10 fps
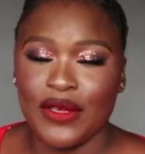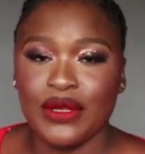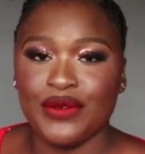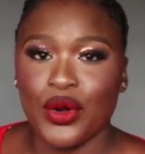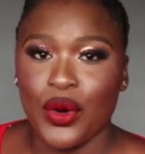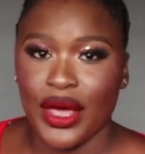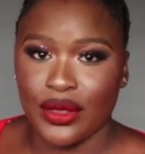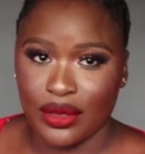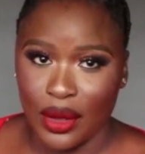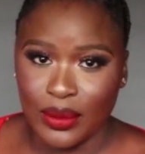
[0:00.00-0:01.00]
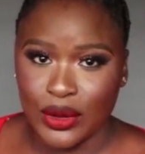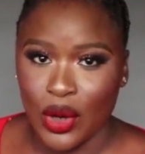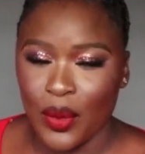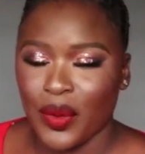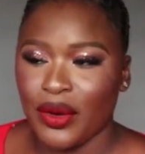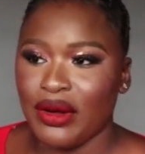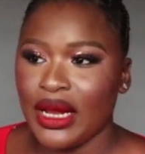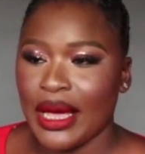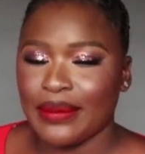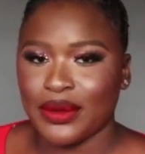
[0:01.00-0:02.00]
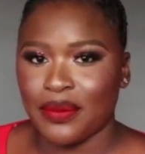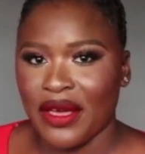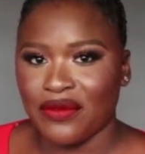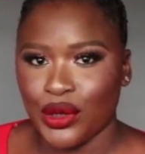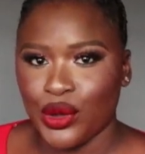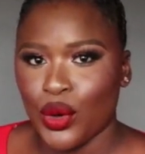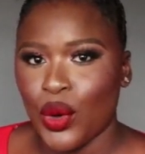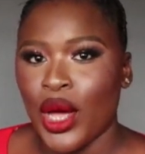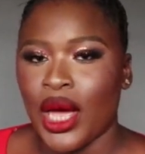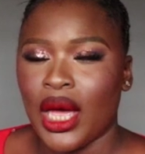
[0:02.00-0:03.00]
Give this video a thumbs up. It really helps with my video.